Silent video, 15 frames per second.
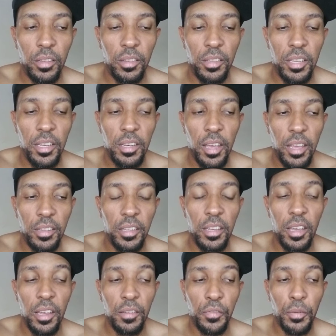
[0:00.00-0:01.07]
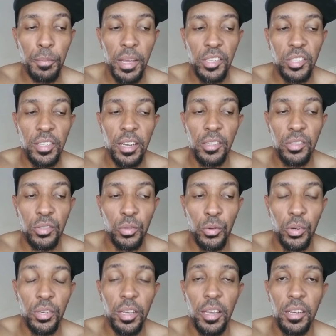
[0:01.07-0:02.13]
DNA, the information that is
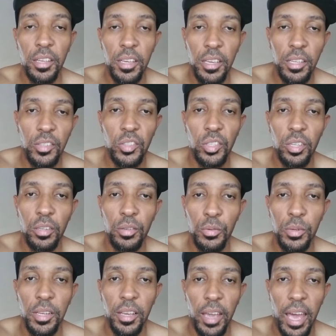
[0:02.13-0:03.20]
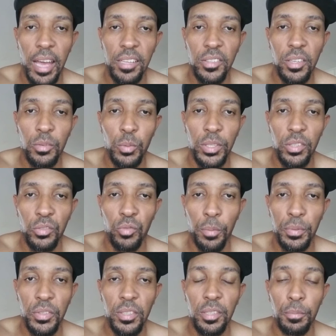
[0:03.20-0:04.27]
stored in each nucleic acid, which is
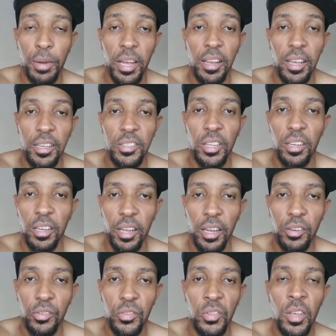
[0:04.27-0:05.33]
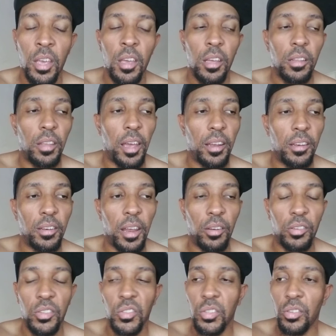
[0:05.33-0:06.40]
represented by, like I said, letters that are
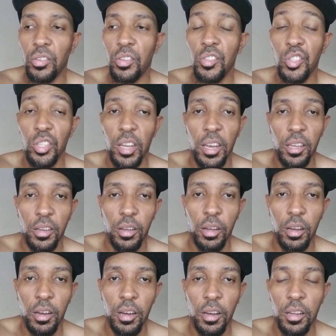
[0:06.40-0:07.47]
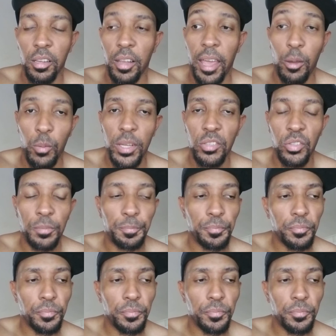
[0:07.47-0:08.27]
considered the genetic language,